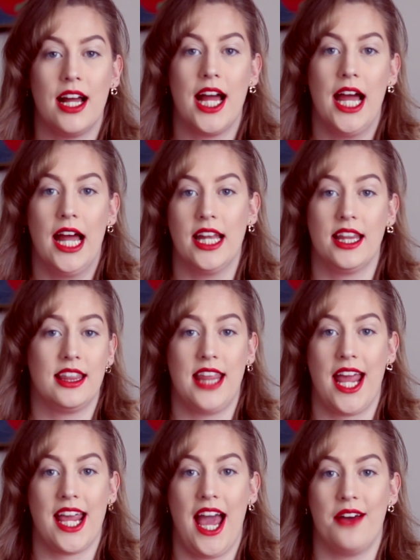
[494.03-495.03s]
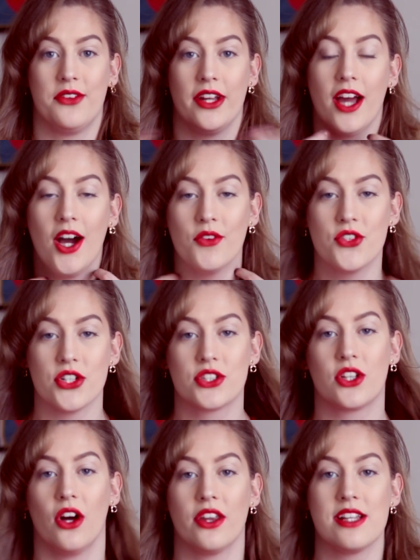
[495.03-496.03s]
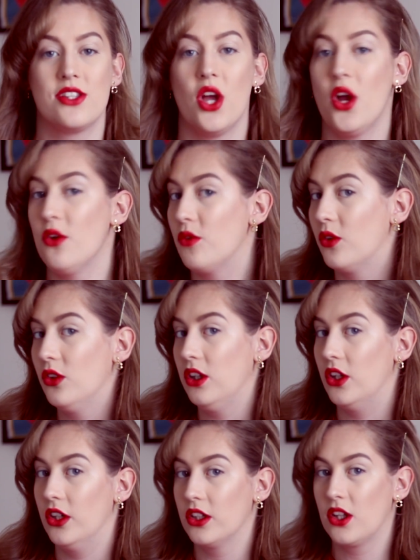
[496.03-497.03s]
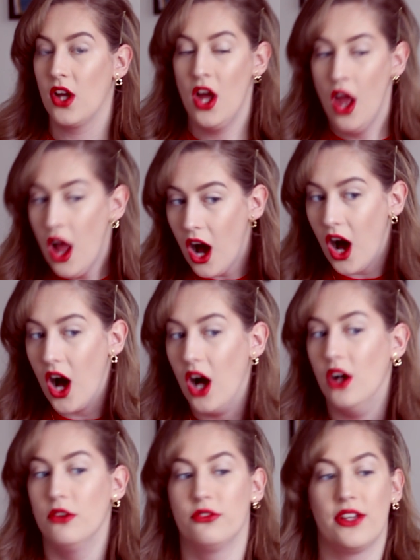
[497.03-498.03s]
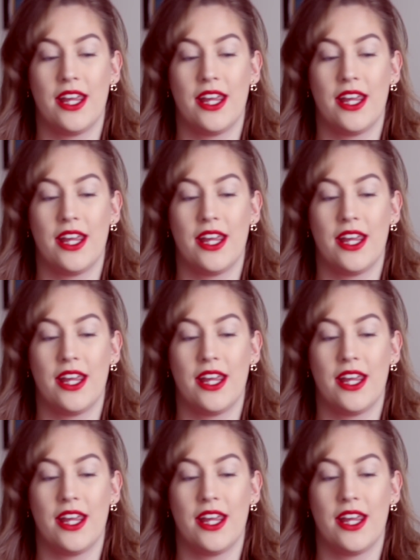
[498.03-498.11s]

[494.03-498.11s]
And there you have it. I've just got this overall look of,